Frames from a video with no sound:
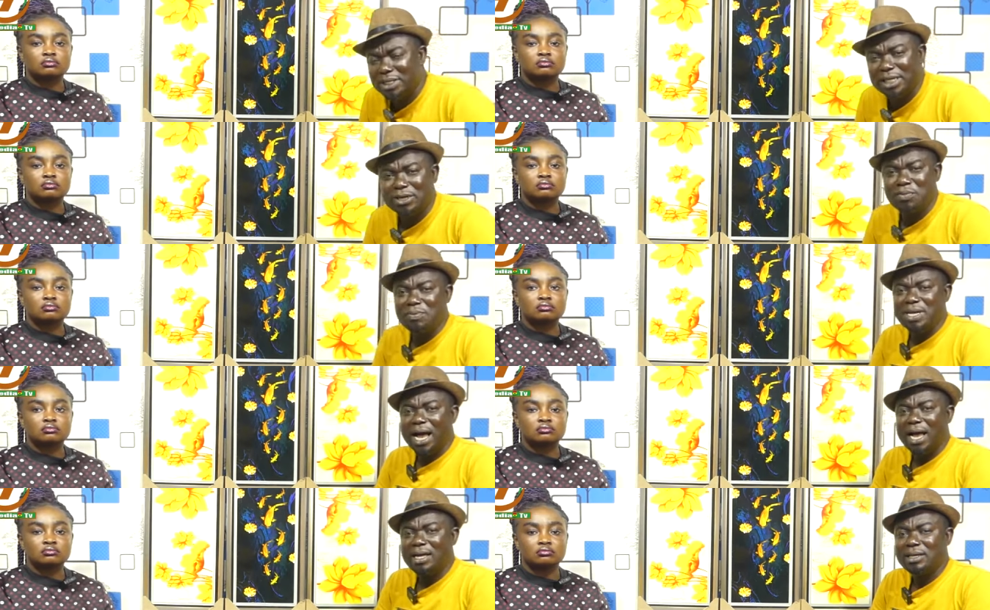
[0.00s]
Speaker 1: church of
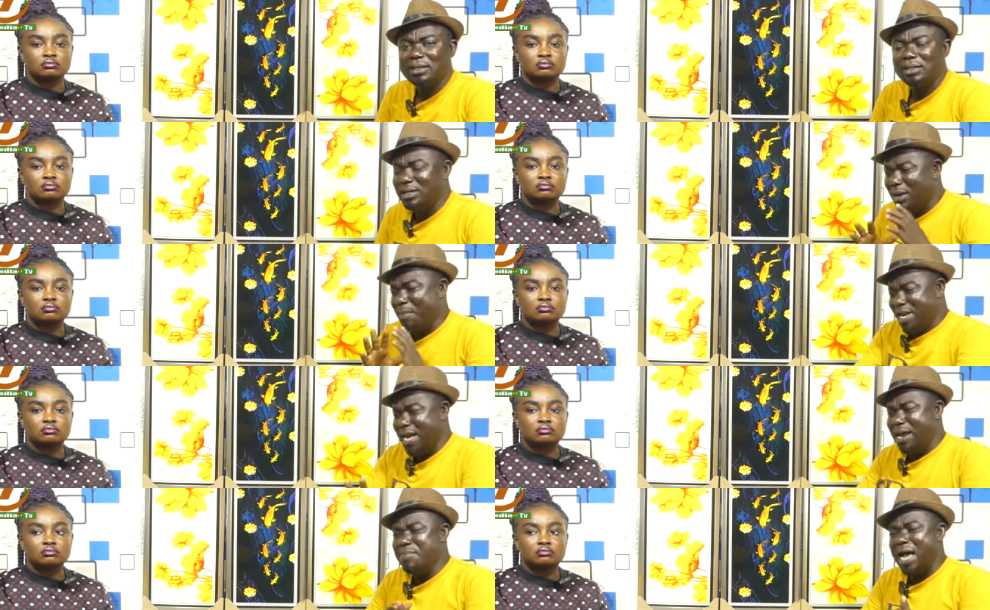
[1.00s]
Bibia.
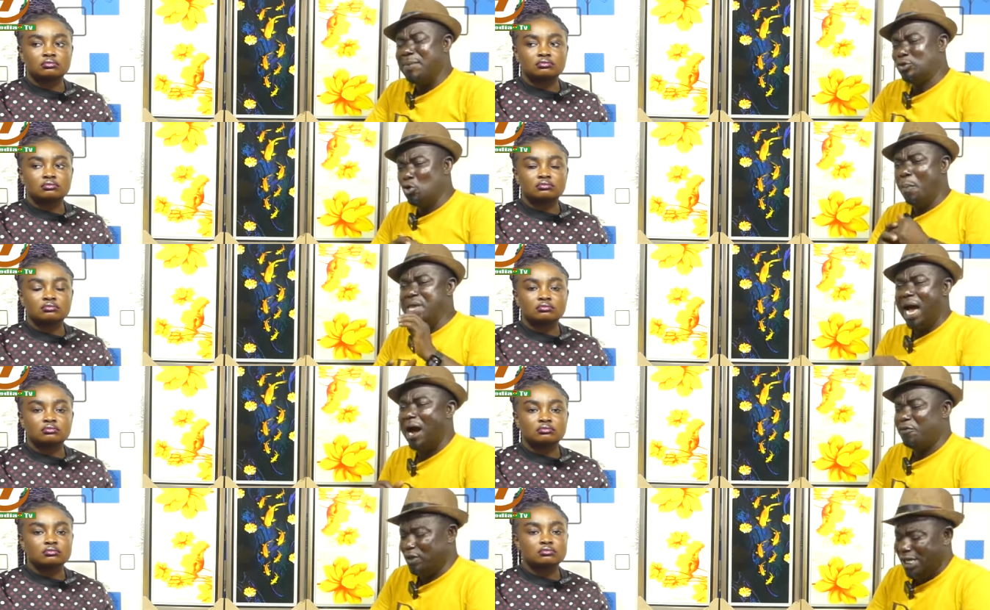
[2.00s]
Media Debbia me two
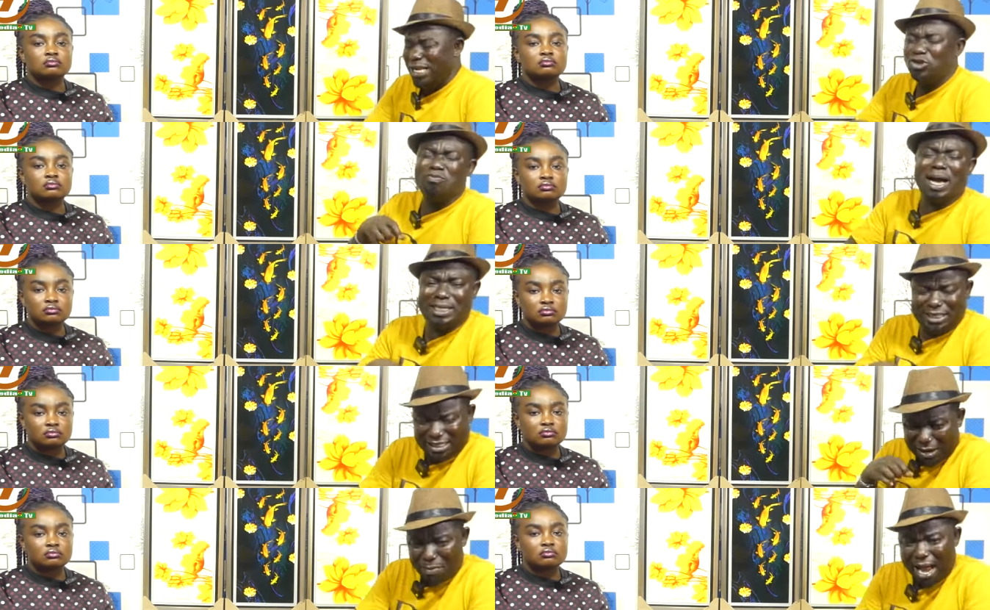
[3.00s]
bia for say Juma
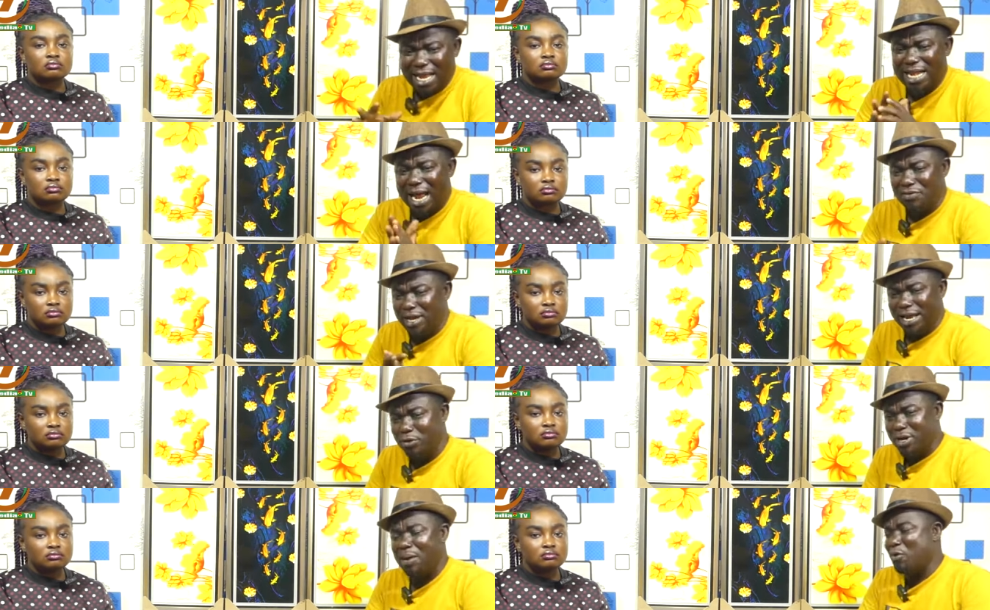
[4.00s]
Sama ya dadwin
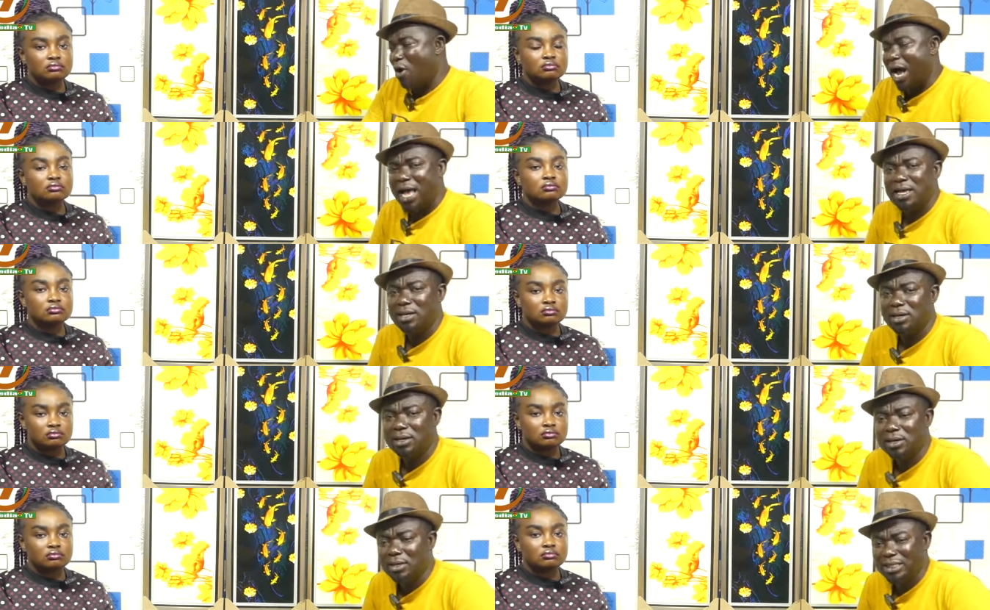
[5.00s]
no na me wa.
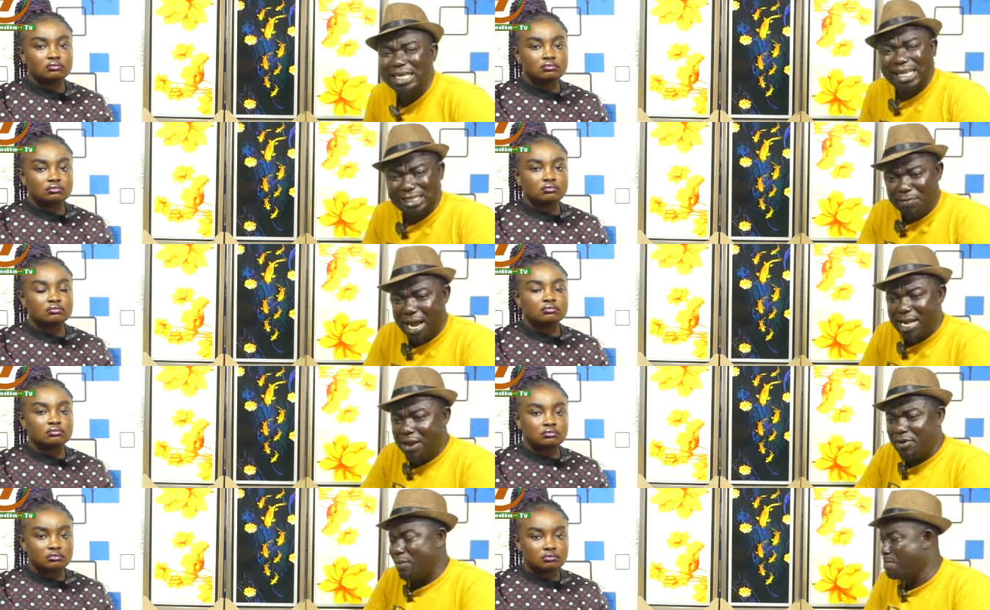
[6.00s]
Sika sam na
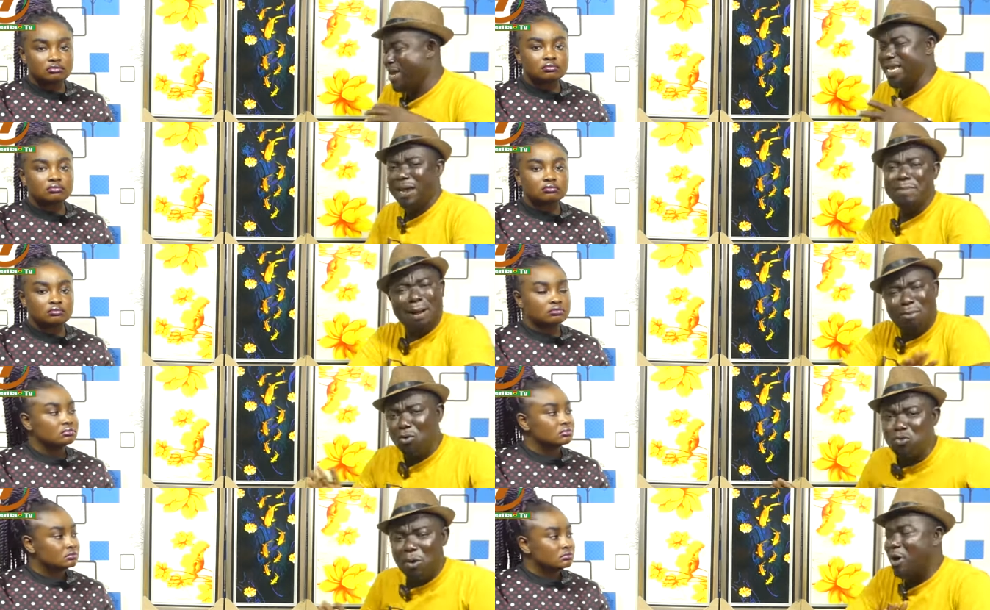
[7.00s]
dadwin. Me nya
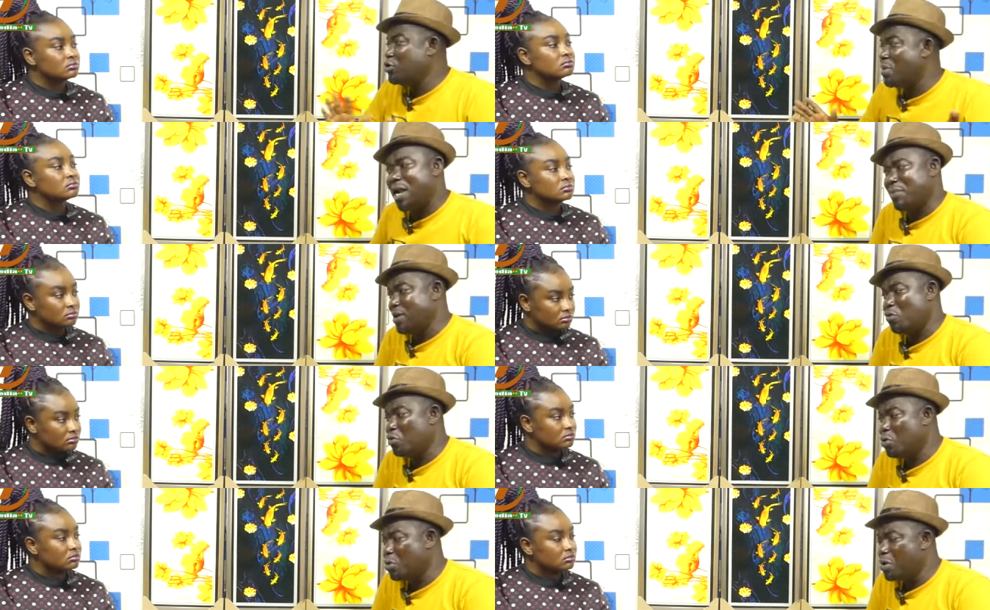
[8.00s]
bambon kwa wo Juma na me yo.
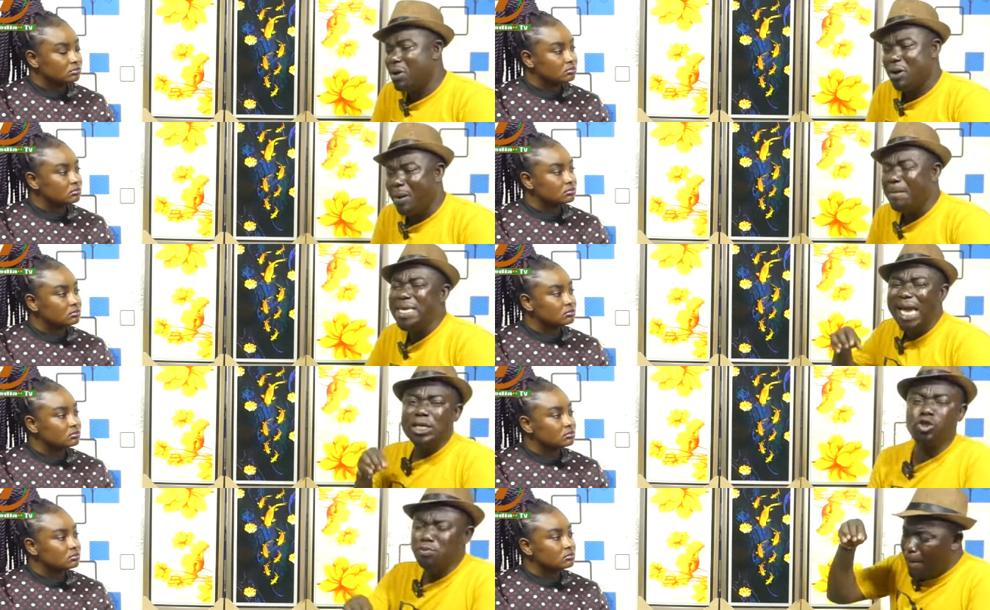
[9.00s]
Me
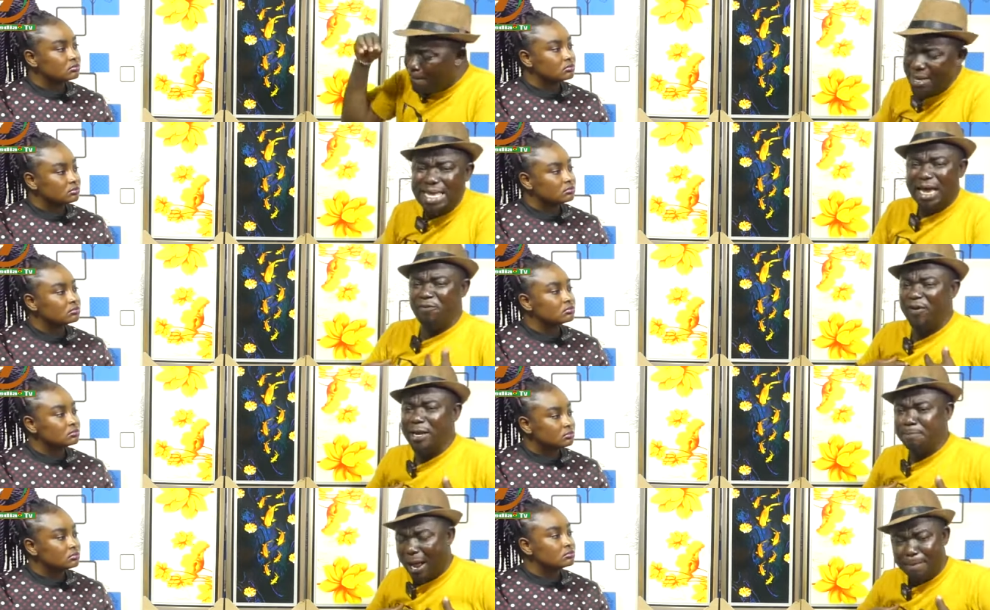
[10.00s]
ya Juma bia fa
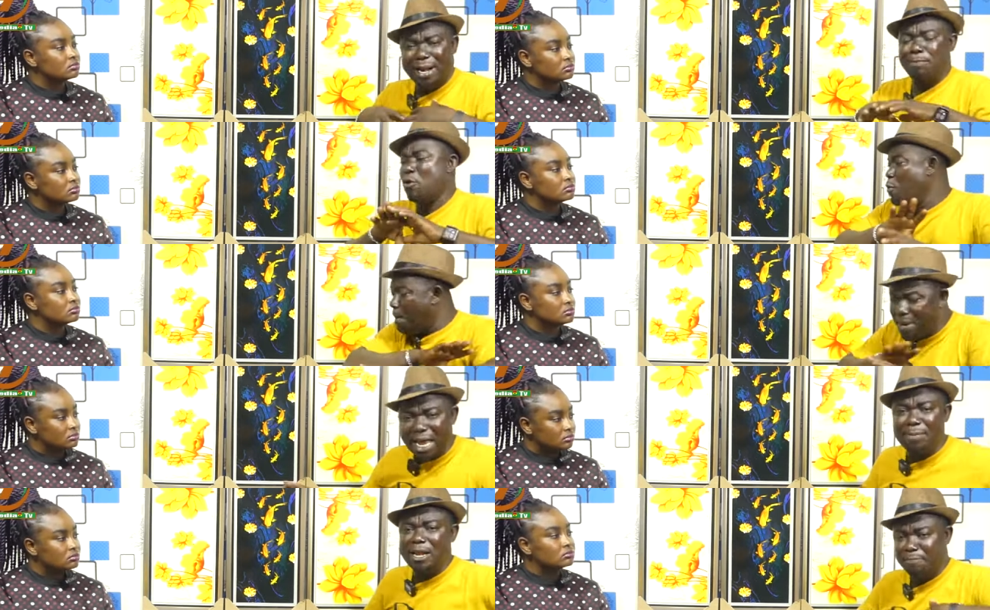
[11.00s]
ni pa bra bo ho
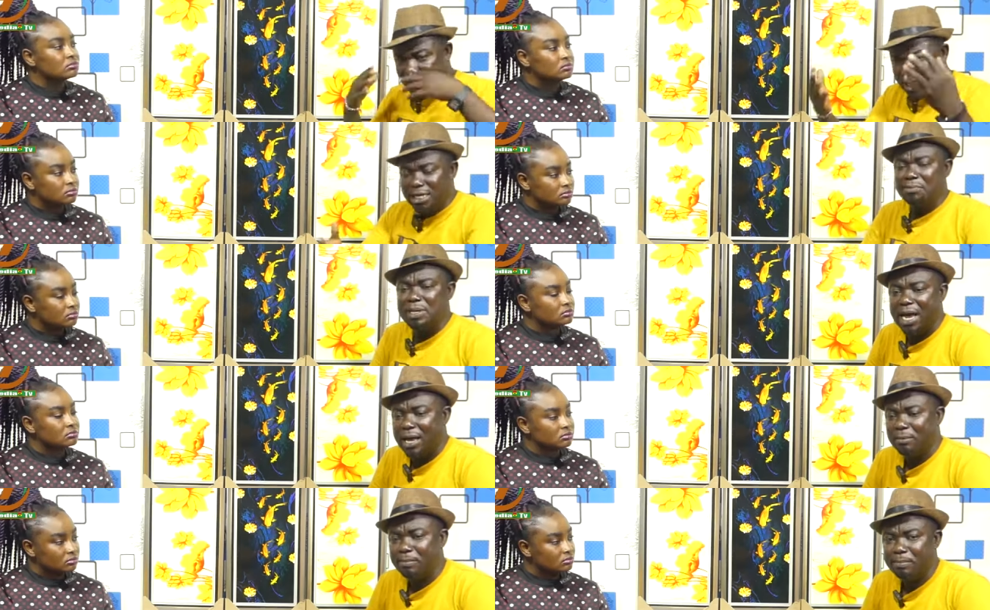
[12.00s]
bia me ni pedi ye bia.
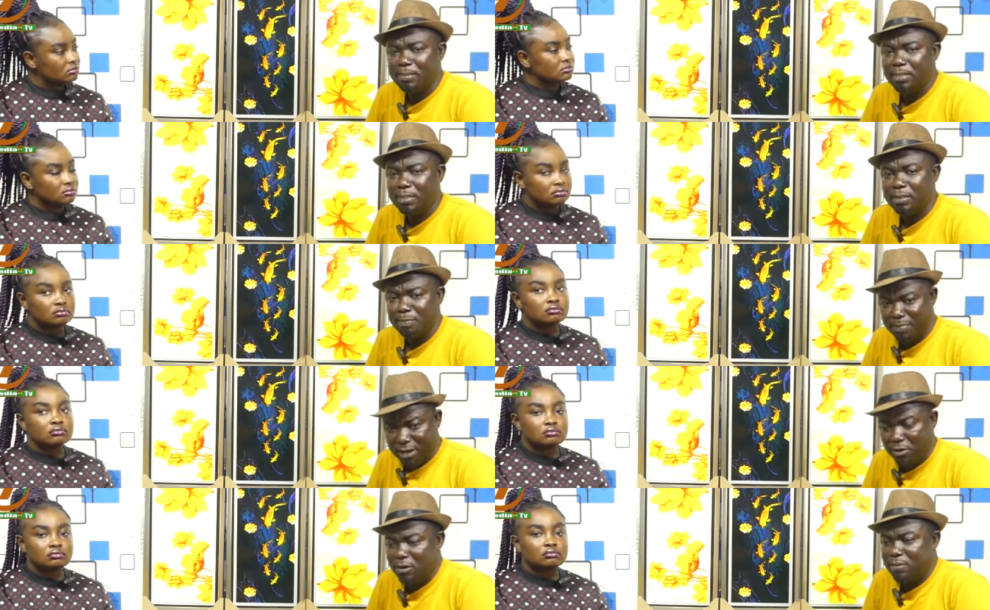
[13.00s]

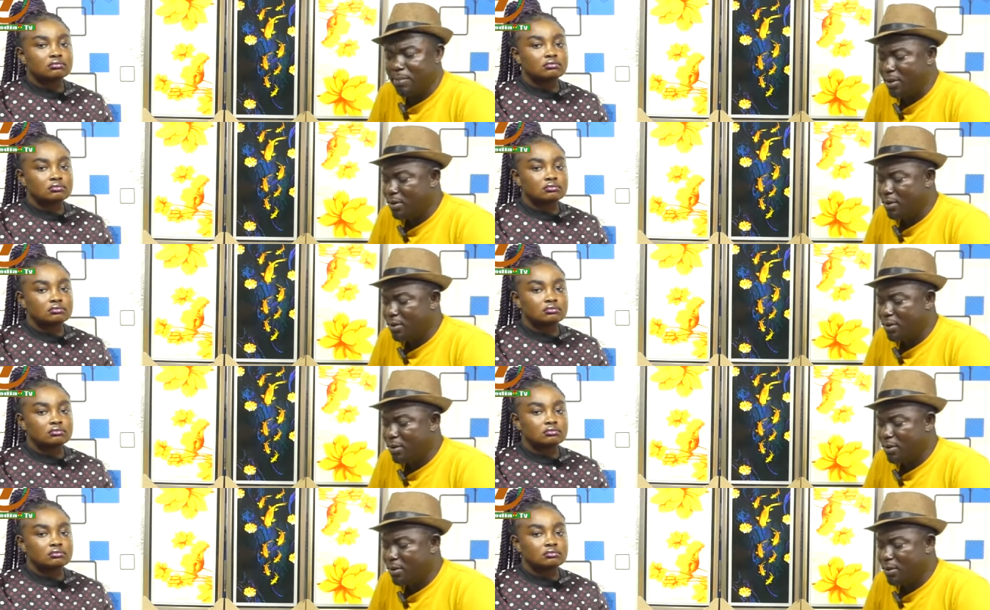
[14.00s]
Me no no.